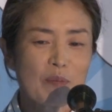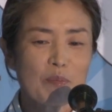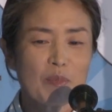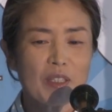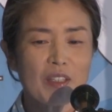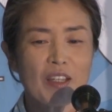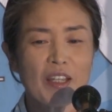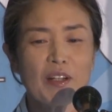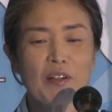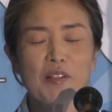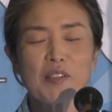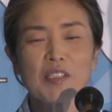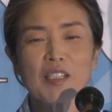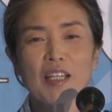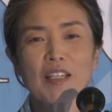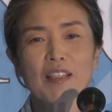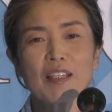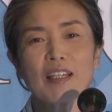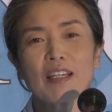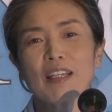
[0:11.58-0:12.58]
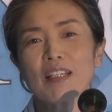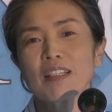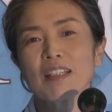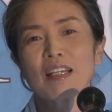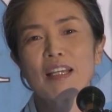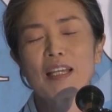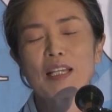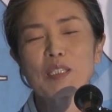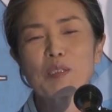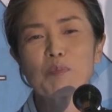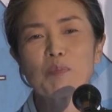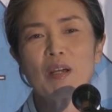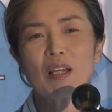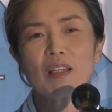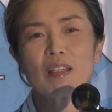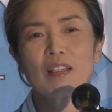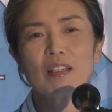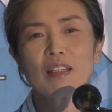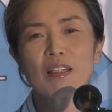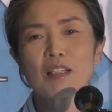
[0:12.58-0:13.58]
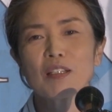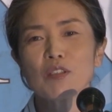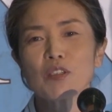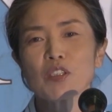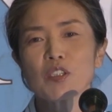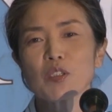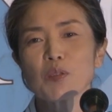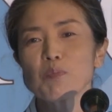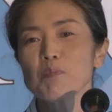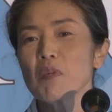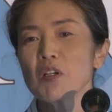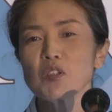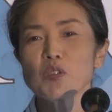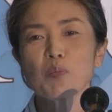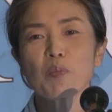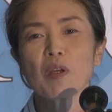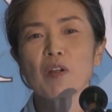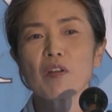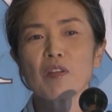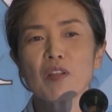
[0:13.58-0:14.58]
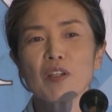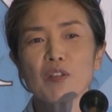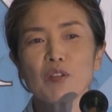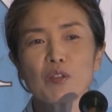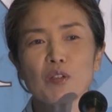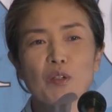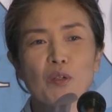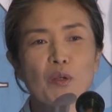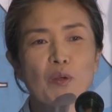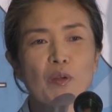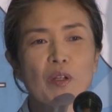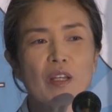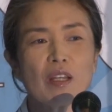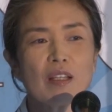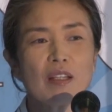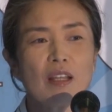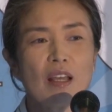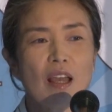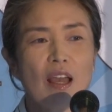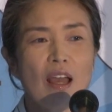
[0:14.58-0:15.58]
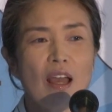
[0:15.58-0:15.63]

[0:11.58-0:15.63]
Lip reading: but Karen said that as my English is much better than your Korean,